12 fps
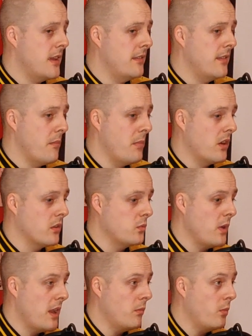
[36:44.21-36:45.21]
said, then because
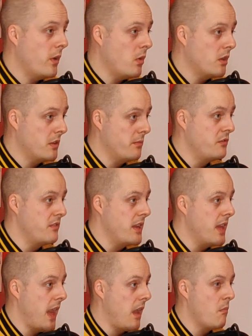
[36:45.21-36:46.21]
when we watched the
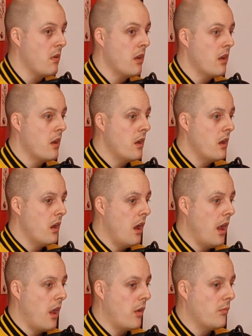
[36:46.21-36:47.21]
Madrid game,
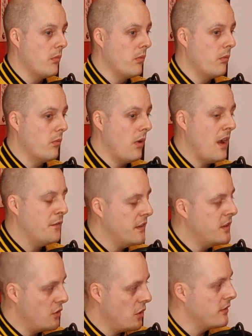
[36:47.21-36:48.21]
um, after
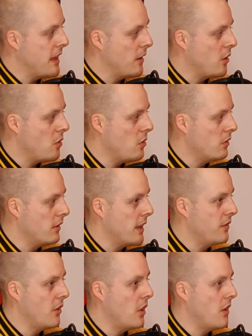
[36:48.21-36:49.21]
they scored that goal,
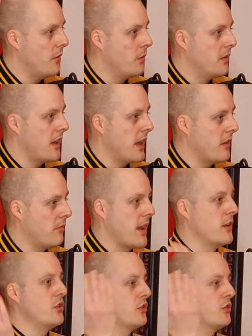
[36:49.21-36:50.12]
it sort of was like right,